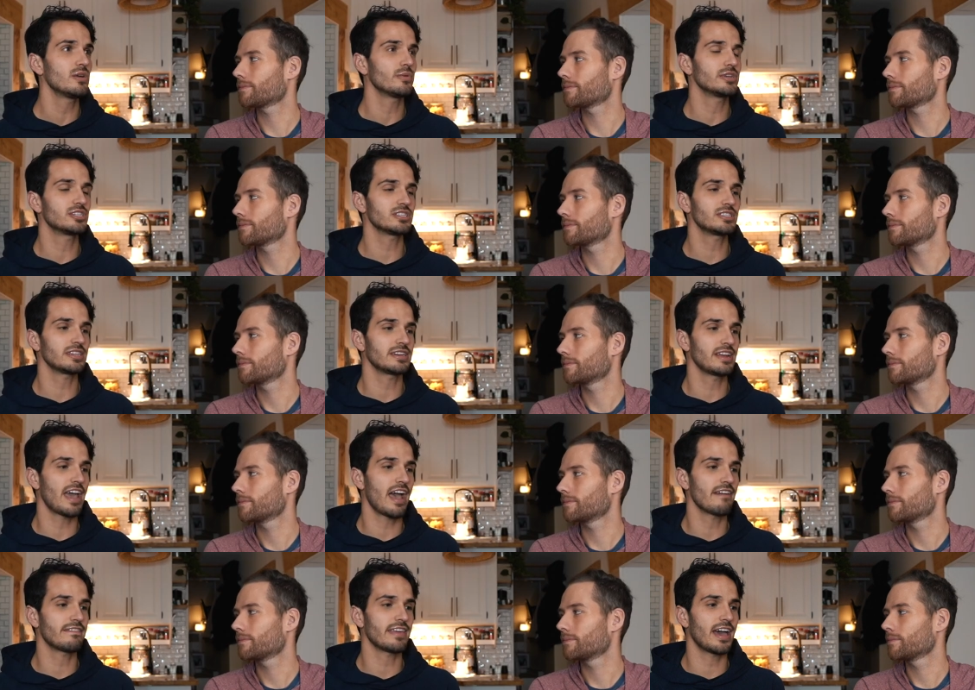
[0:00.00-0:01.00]
Speaker 1: We just didn't
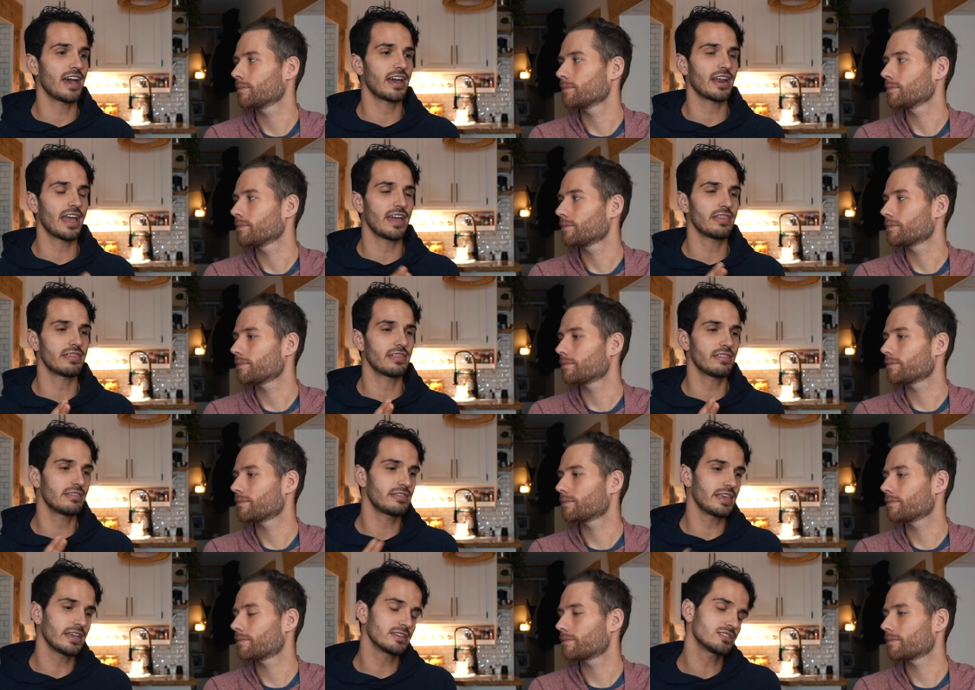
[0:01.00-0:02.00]
have that.
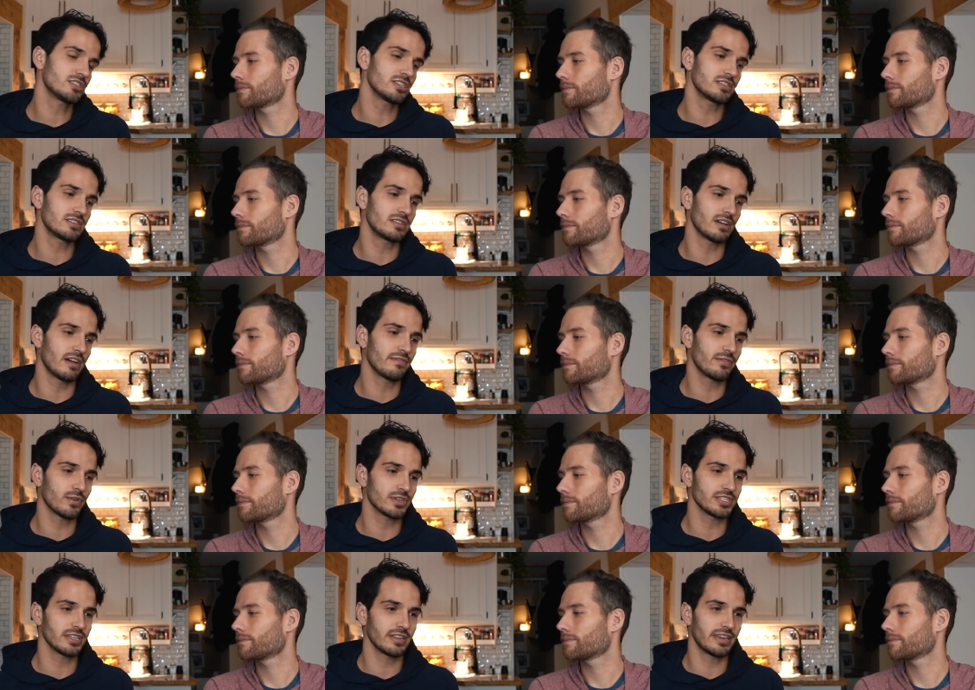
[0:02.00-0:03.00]
And things just,
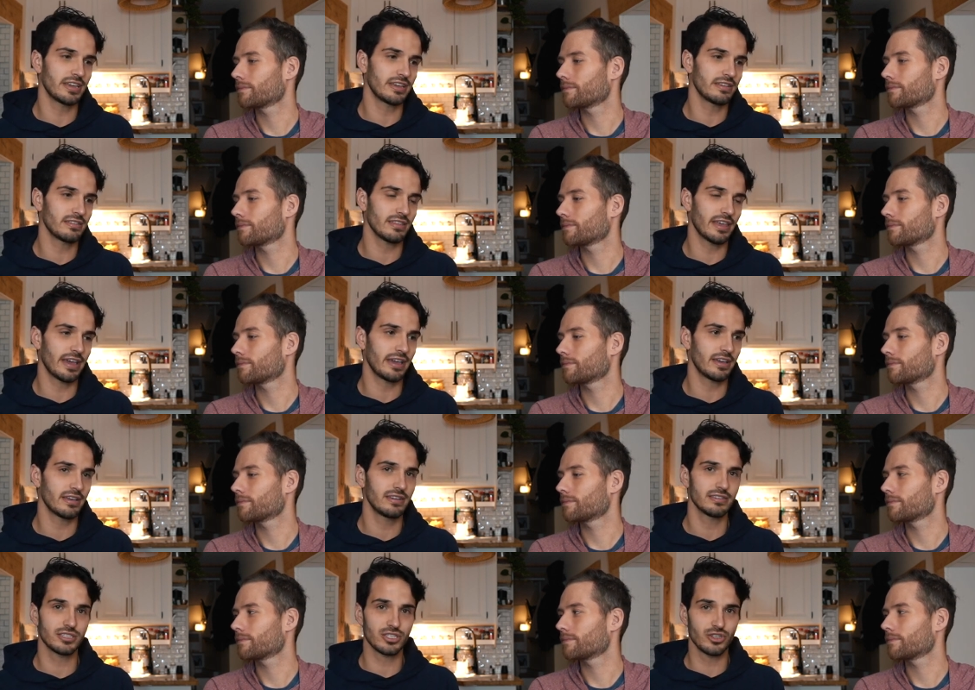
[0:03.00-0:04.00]
unfortunately, like,
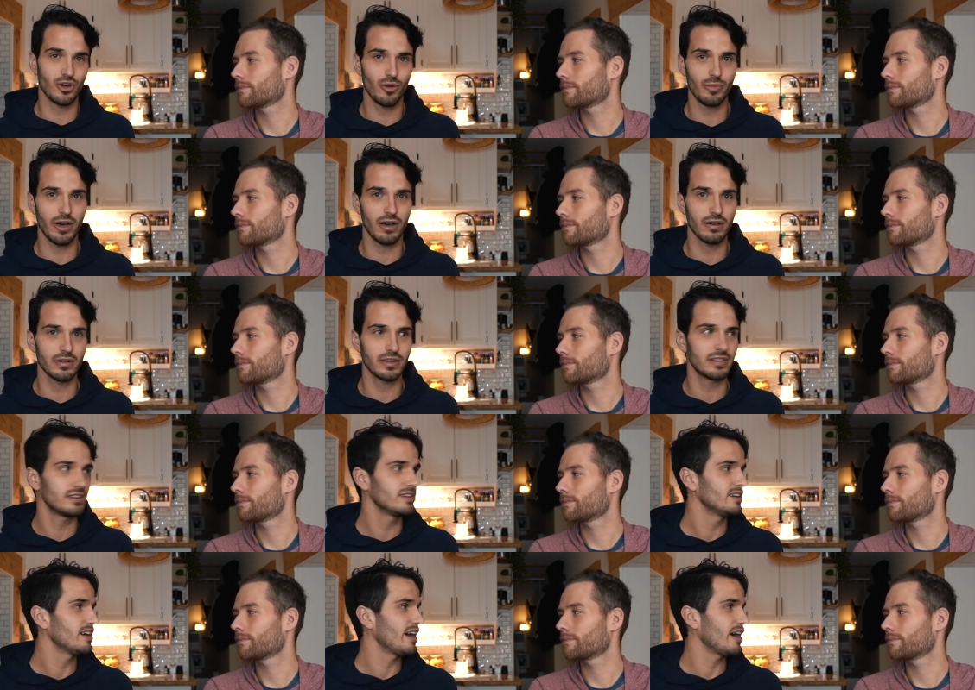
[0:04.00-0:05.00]
snowballed
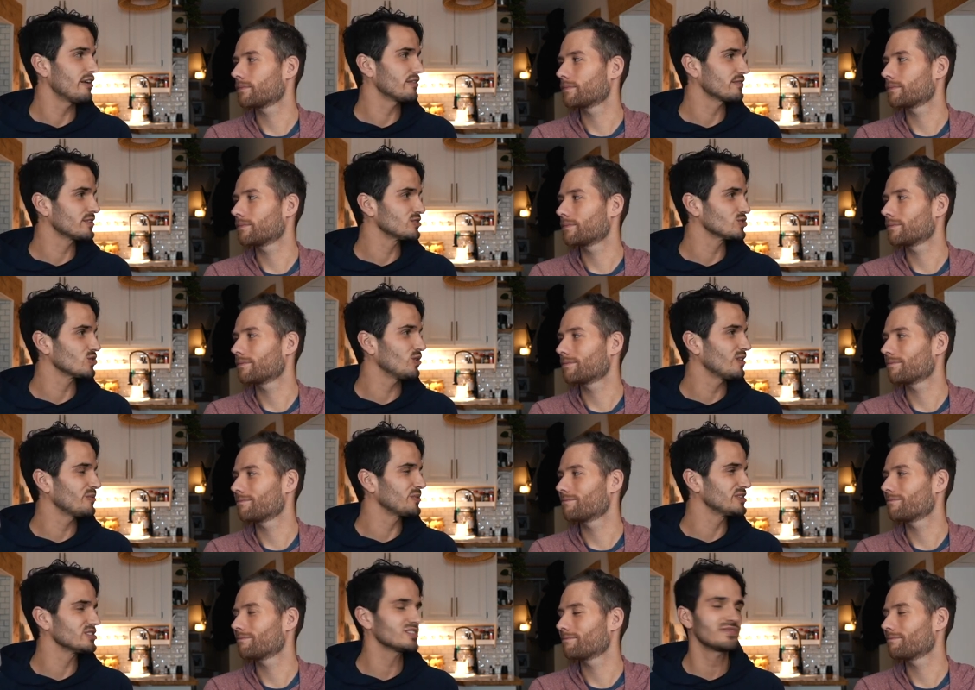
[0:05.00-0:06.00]
out of control.
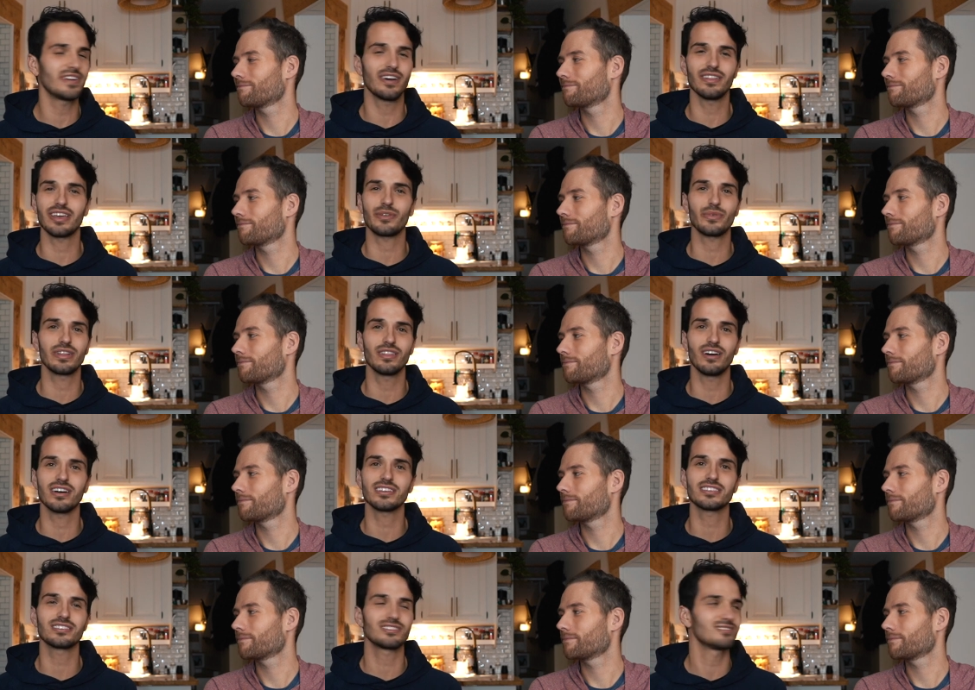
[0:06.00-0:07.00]
And we just felt like we
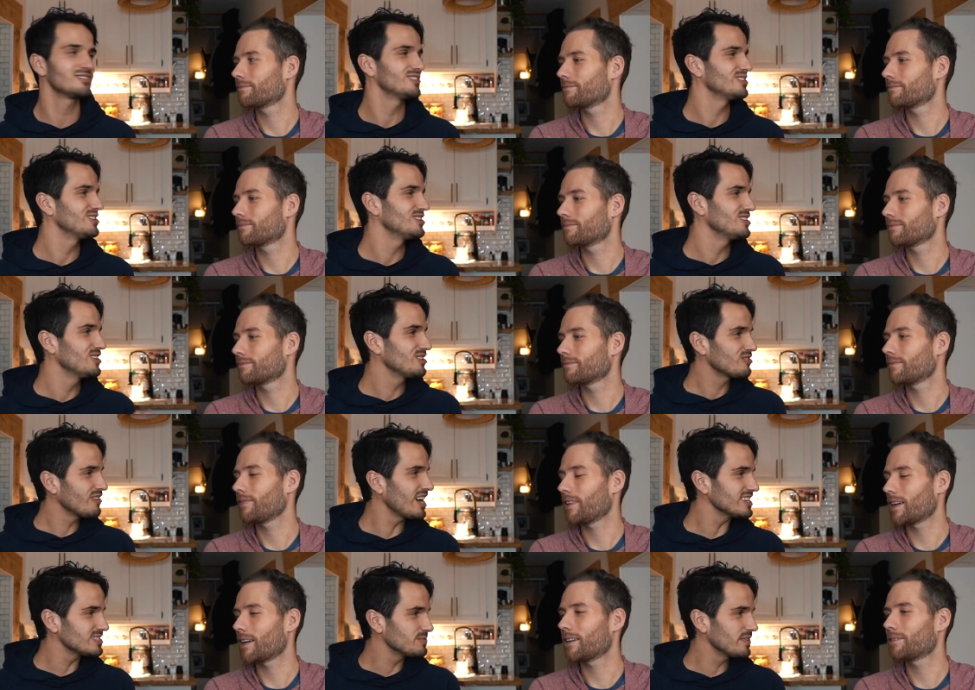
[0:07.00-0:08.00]
lost
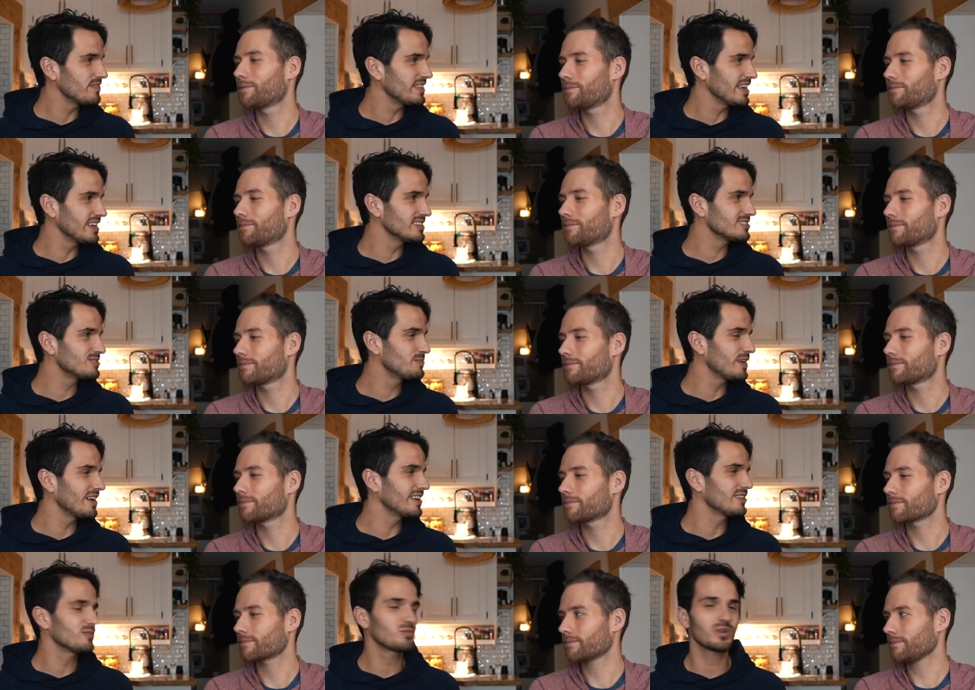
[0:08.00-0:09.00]
grasp of things.
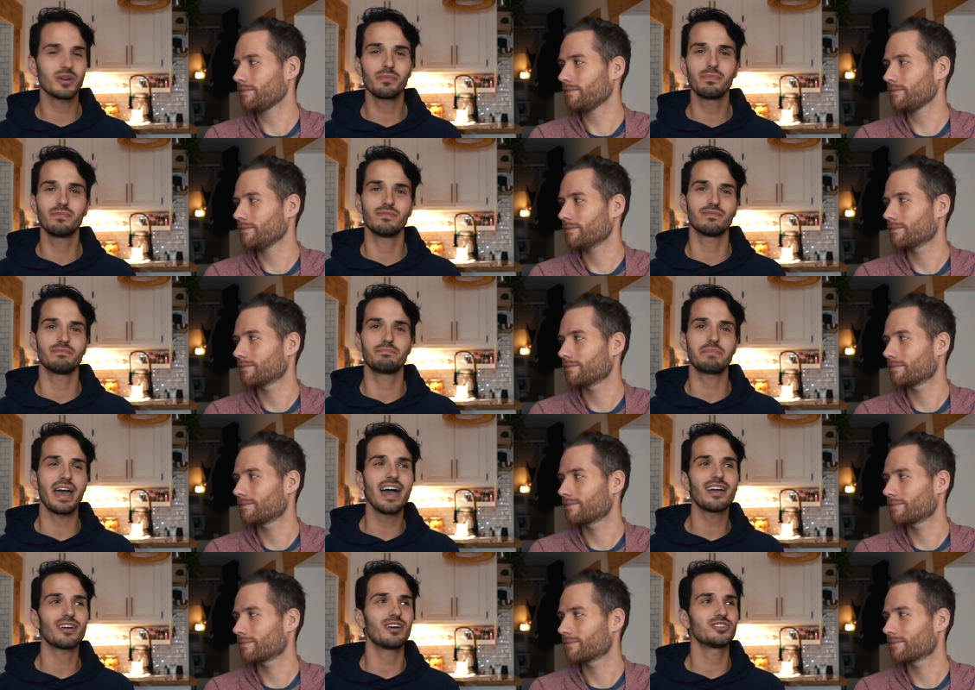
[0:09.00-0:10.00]
But we're
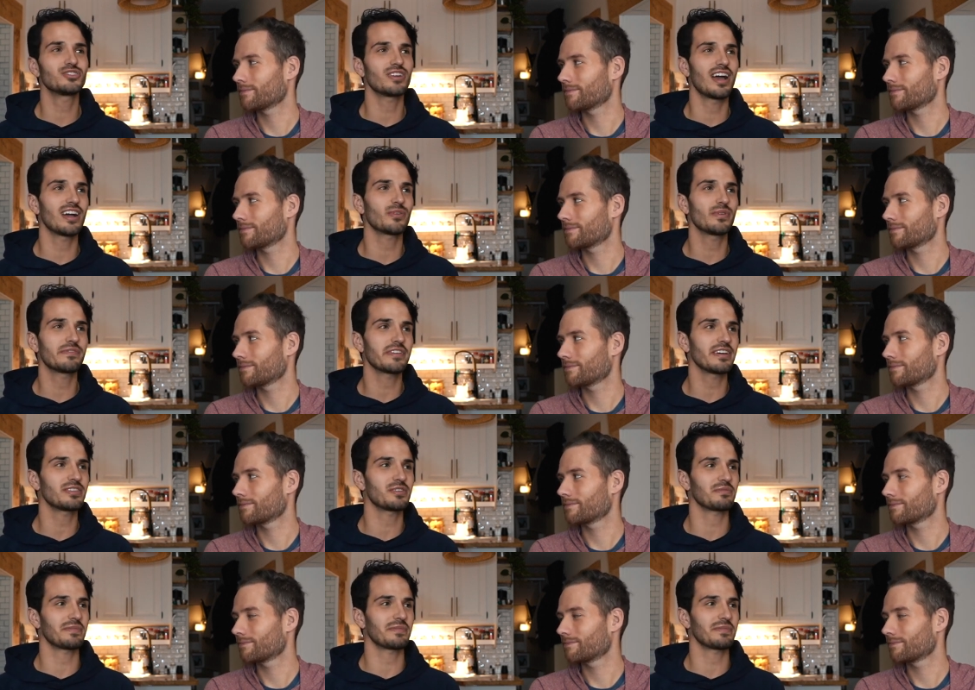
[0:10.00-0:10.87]
back on track. We've got the